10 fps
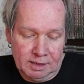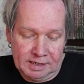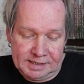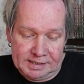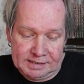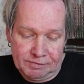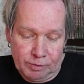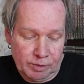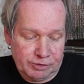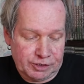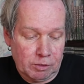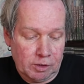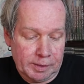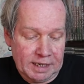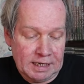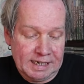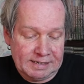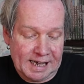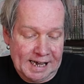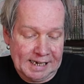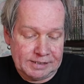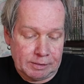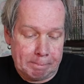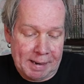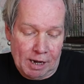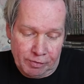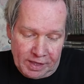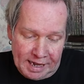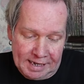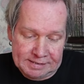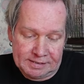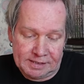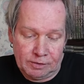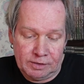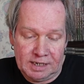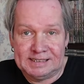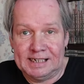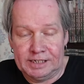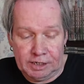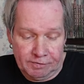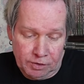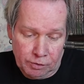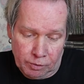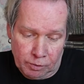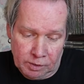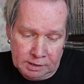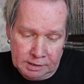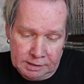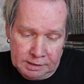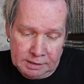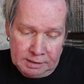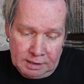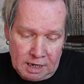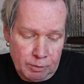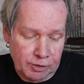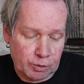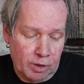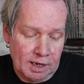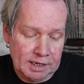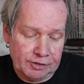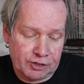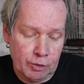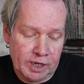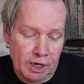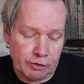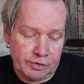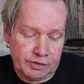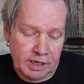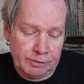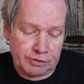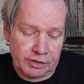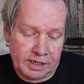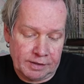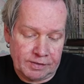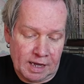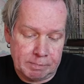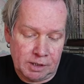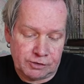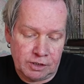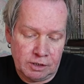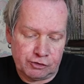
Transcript: I said as everyone solemnly linked hands and bowed their heads as though attending a funeral. I watched quietly as two girls on the team started to get that most